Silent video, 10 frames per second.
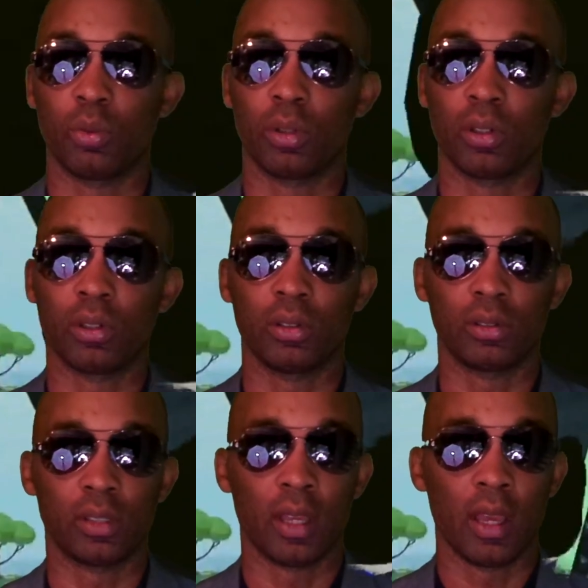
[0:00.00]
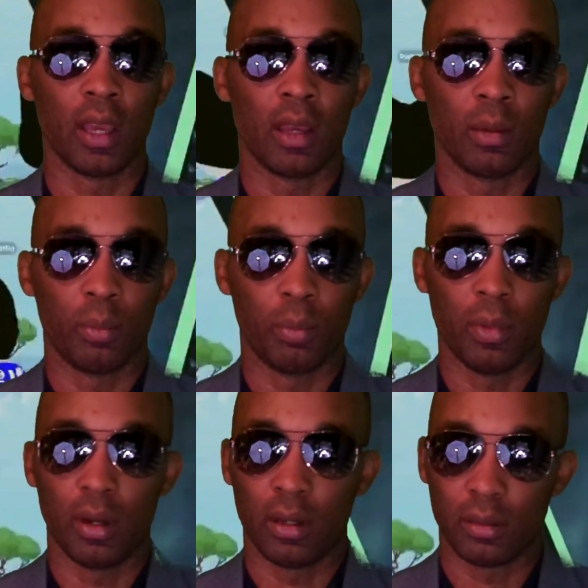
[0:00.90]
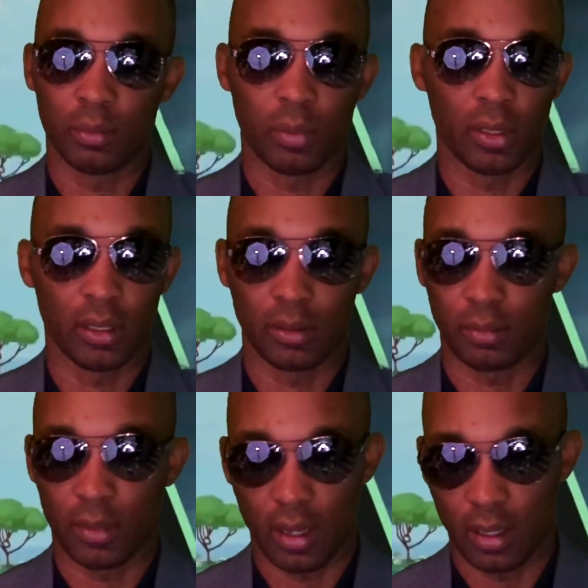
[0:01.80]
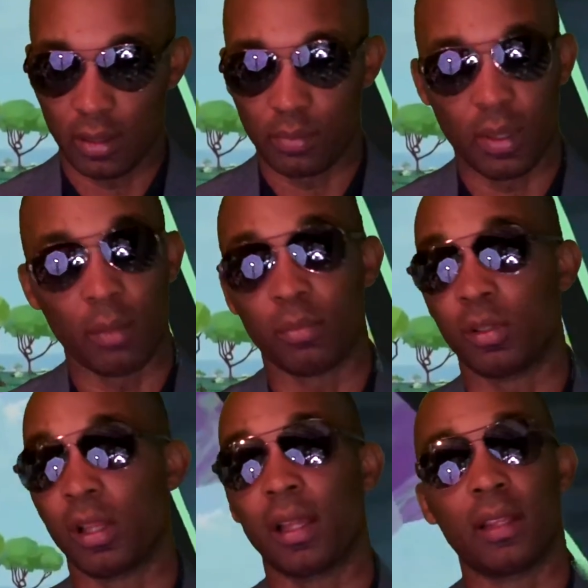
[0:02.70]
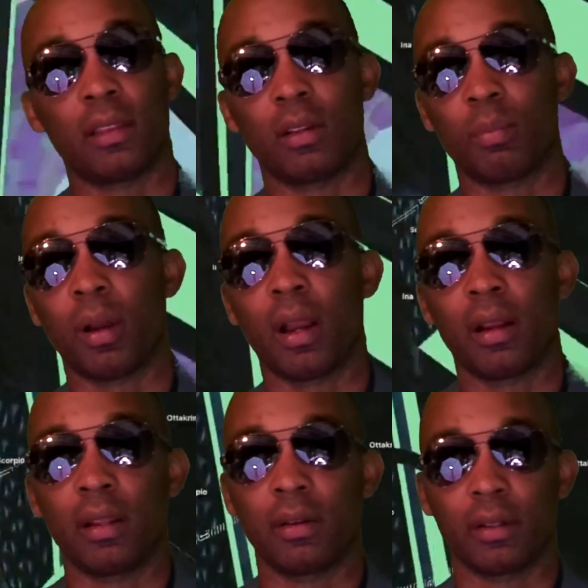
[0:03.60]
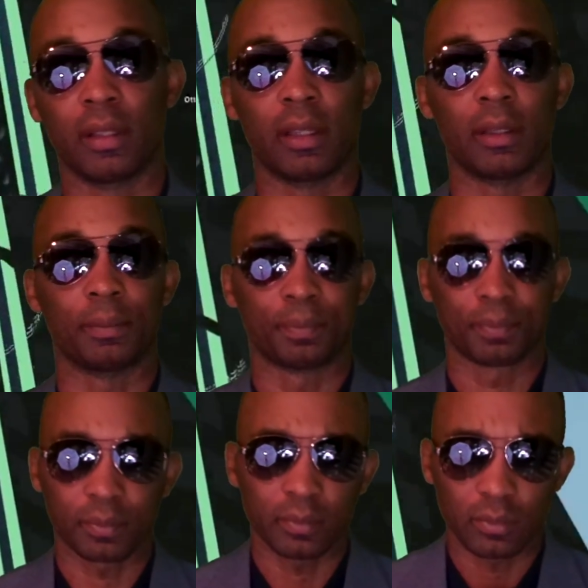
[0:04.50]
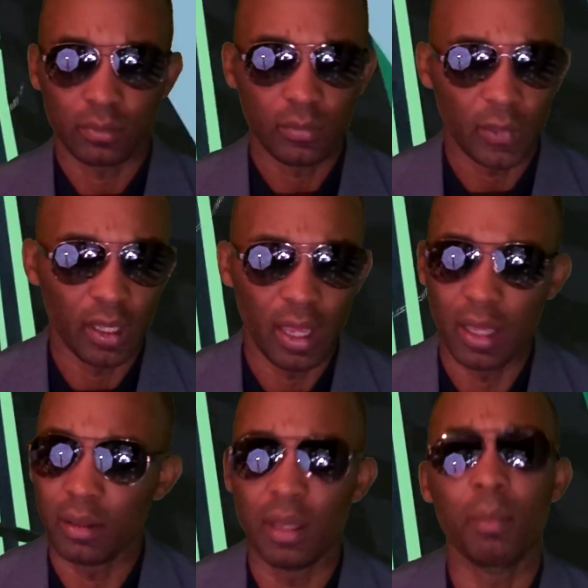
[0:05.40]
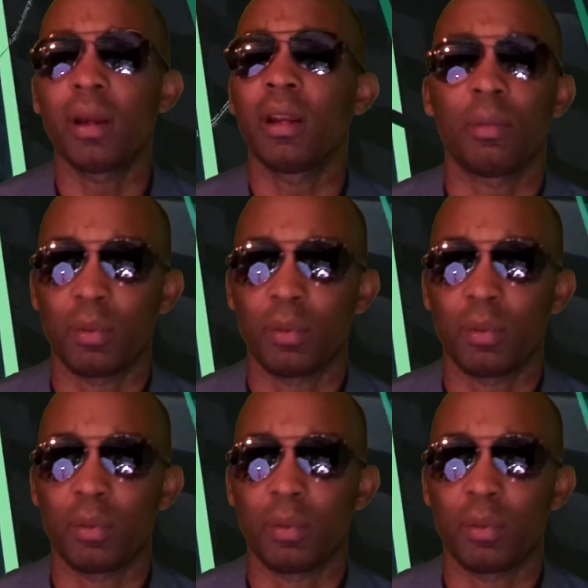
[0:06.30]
worlds. But I'm glad that they're pioneering that. And they might not be